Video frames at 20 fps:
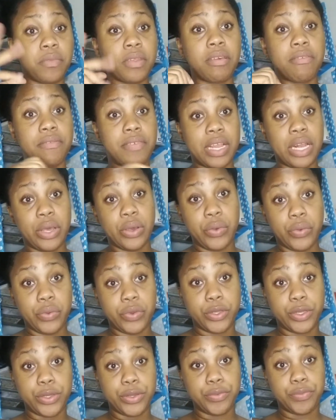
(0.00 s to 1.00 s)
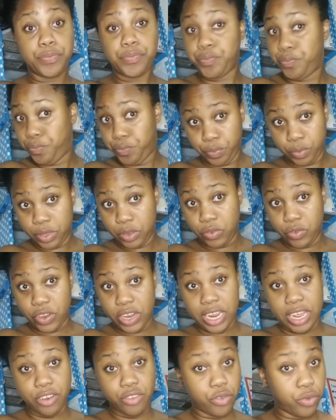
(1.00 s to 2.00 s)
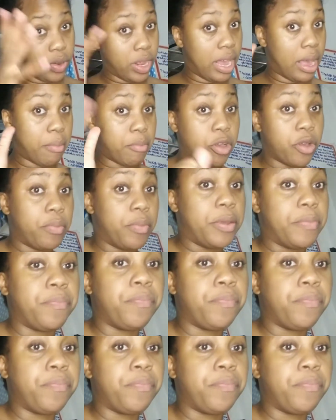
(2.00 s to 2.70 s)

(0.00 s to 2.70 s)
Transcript: fell out really and truly. I'm coming.